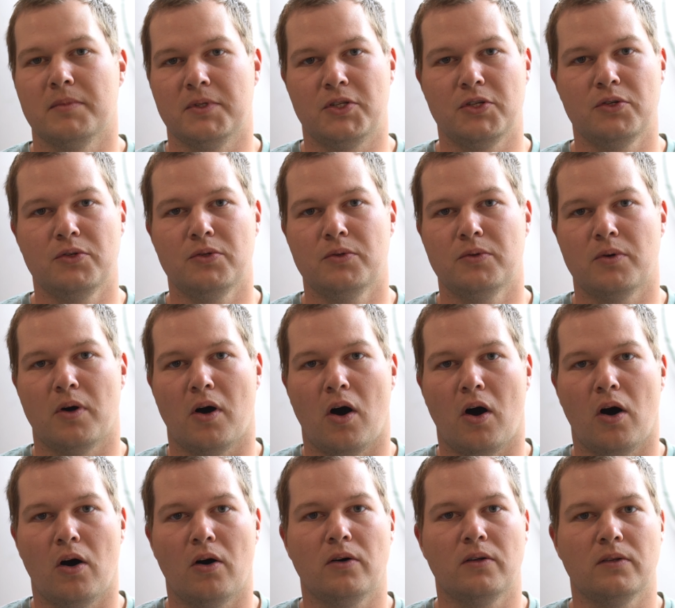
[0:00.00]
do
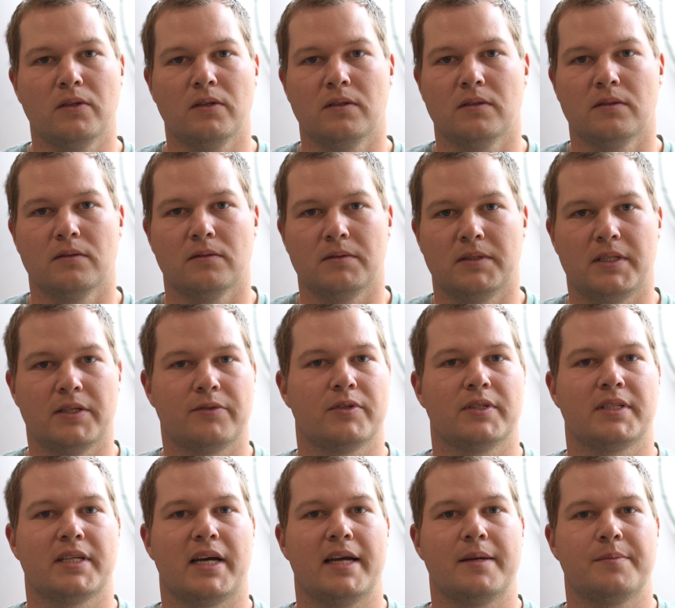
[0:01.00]
all
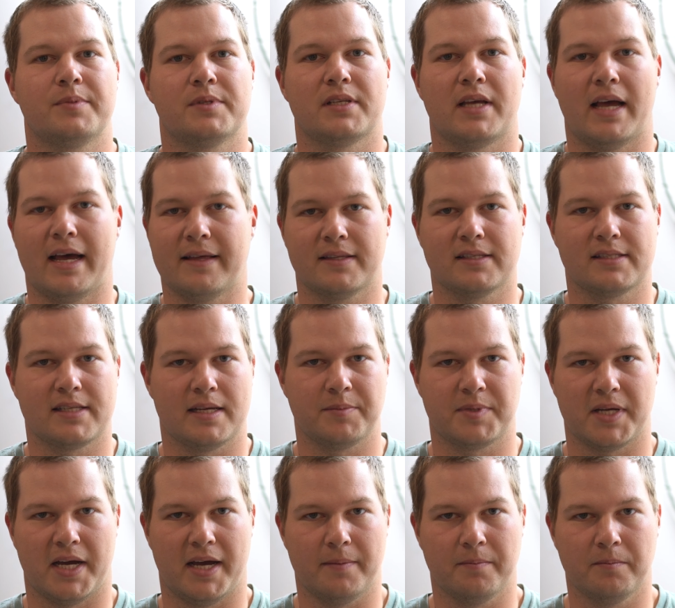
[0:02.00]
different types at the same
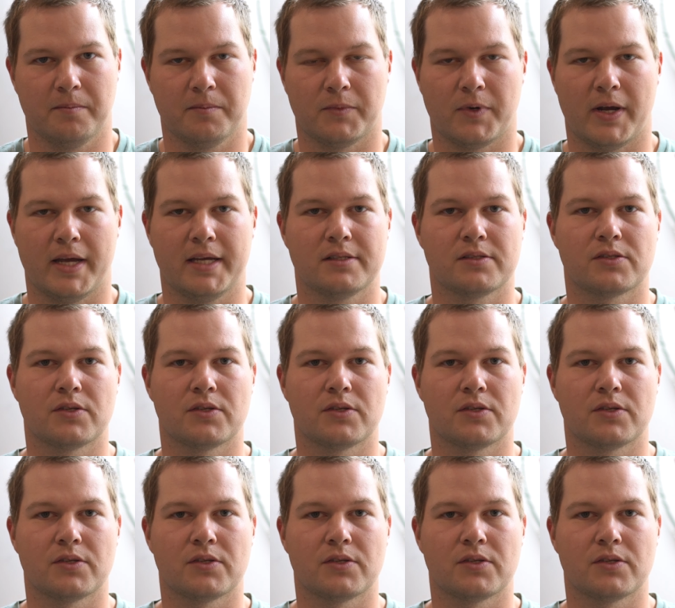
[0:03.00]
time, right?